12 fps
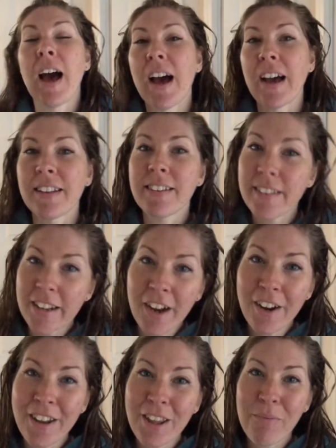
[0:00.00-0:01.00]
I sent
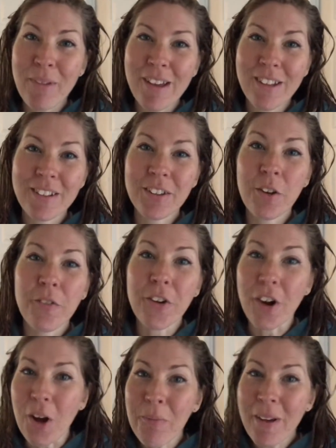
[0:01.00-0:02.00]
out an email, so if
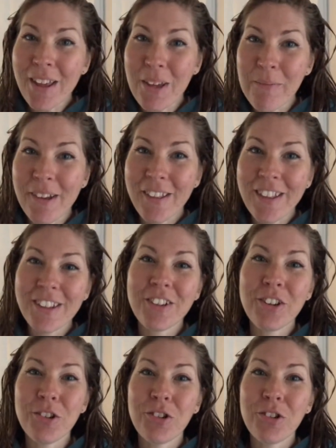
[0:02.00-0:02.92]
you're on my email list,